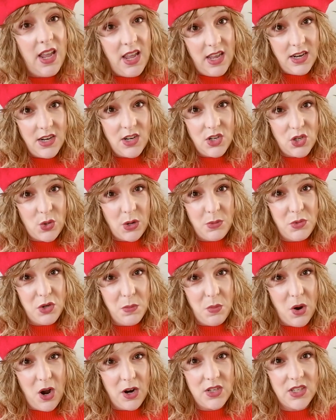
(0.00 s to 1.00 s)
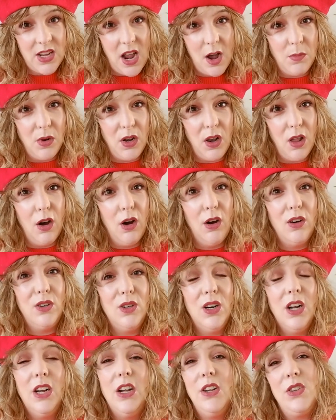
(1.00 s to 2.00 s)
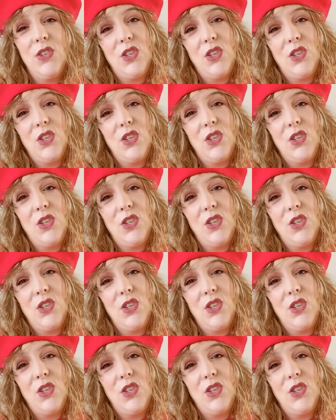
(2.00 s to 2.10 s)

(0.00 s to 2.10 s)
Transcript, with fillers: in the description box down below,